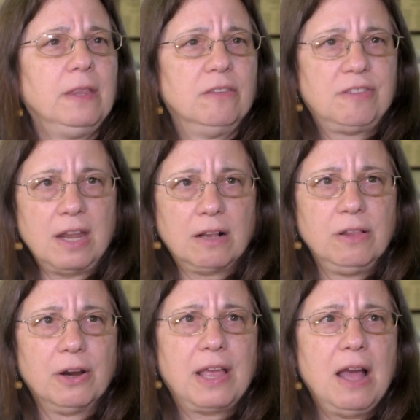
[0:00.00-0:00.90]
Santa
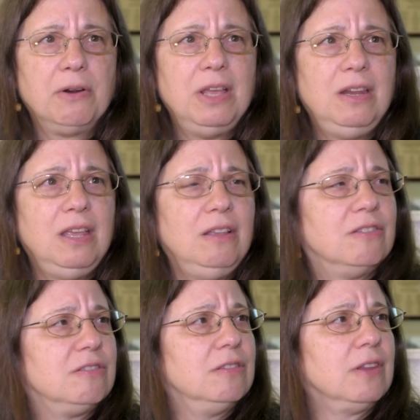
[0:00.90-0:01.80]
Clara County
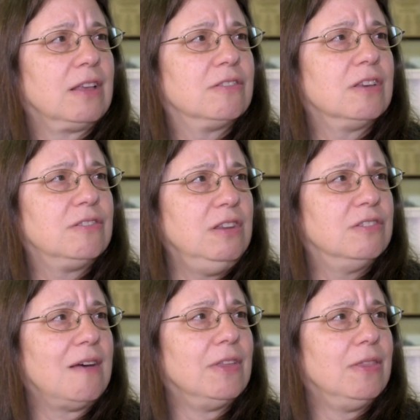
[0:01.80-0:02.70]
needs like
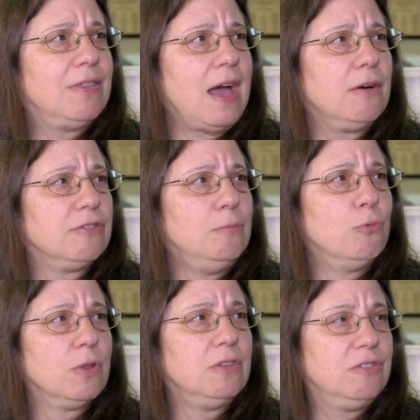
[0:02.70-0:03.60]
67,000,
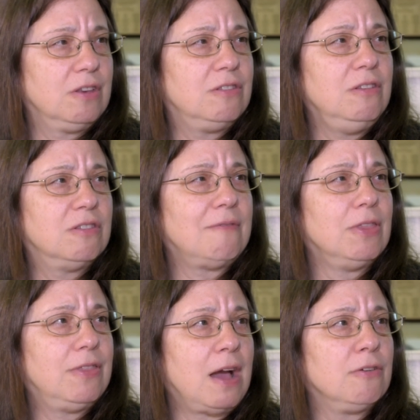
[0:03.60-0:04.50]
more than
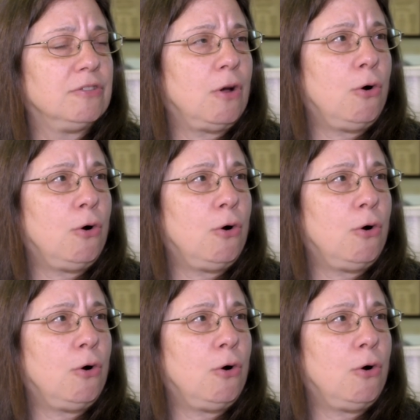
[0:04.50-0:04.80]
67,000